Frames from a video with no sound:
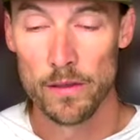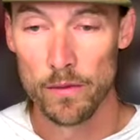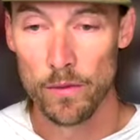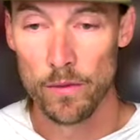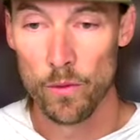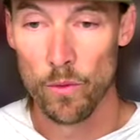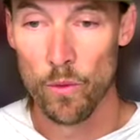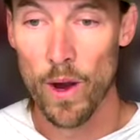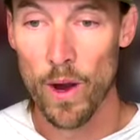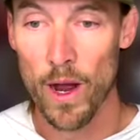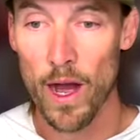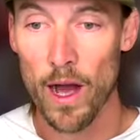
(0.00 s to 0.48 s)

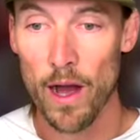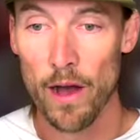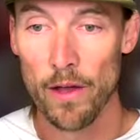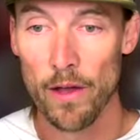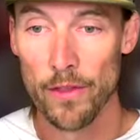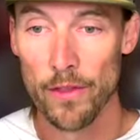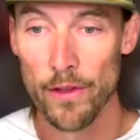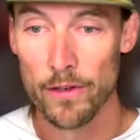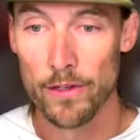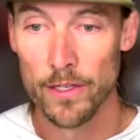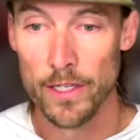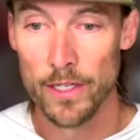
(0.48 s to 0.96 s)
while
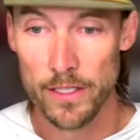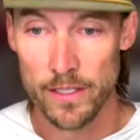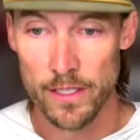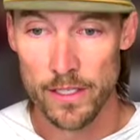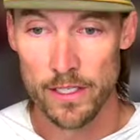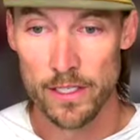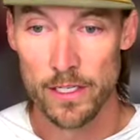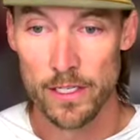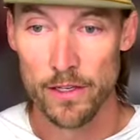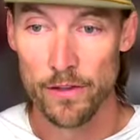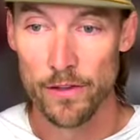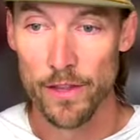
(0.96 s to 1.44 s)
there is
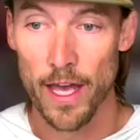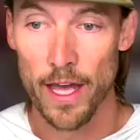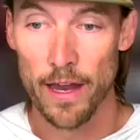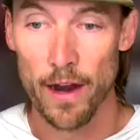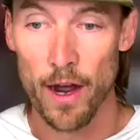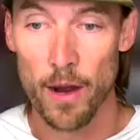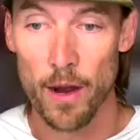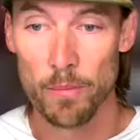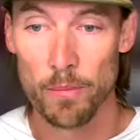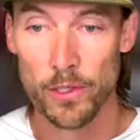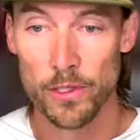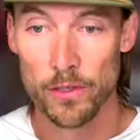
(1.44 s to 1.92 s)
still that
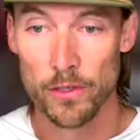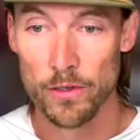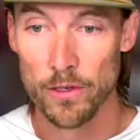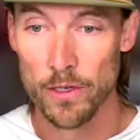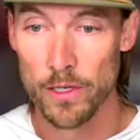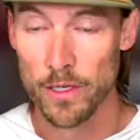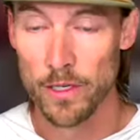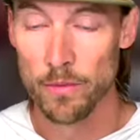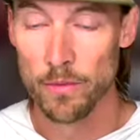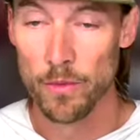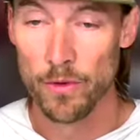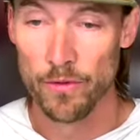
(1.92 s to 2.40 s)

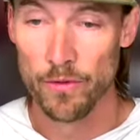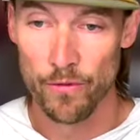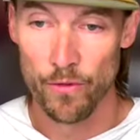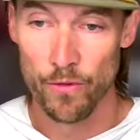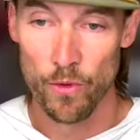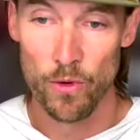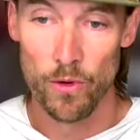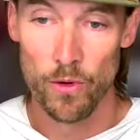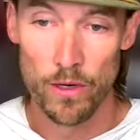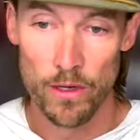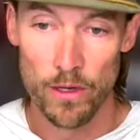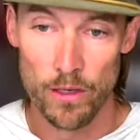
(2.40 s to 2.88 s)
opportunity
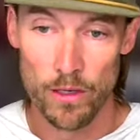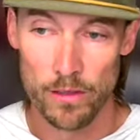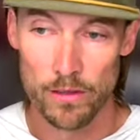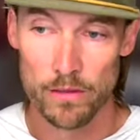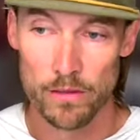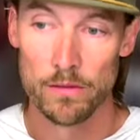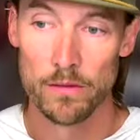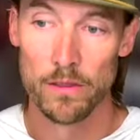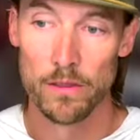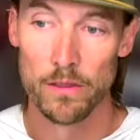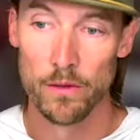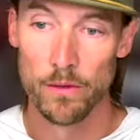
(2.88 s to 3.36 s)
before
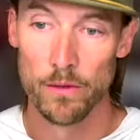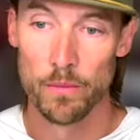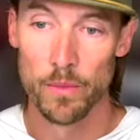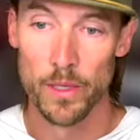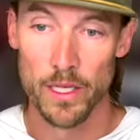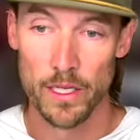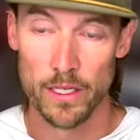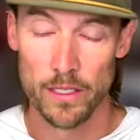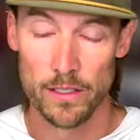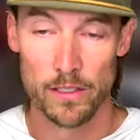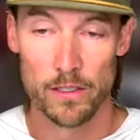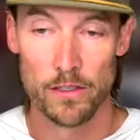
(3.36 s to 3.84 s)
the
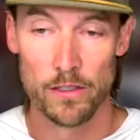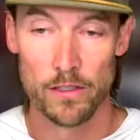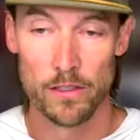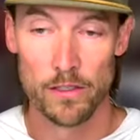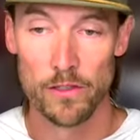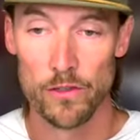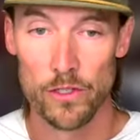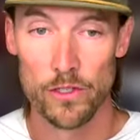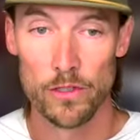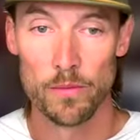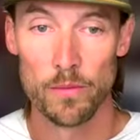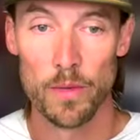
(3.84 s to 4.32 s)
big
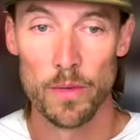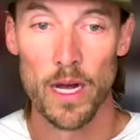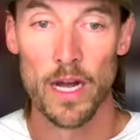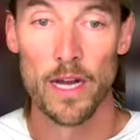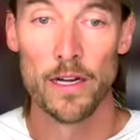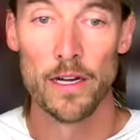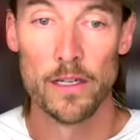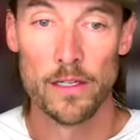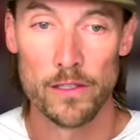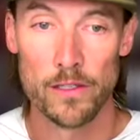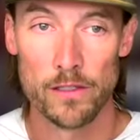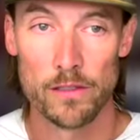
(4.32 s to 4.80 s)
institutional
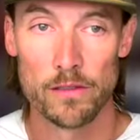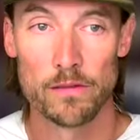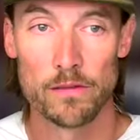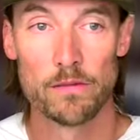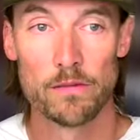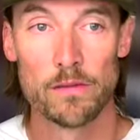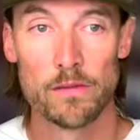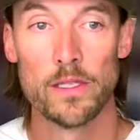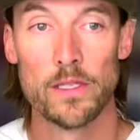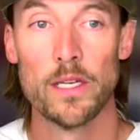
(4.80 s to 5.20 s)
buyers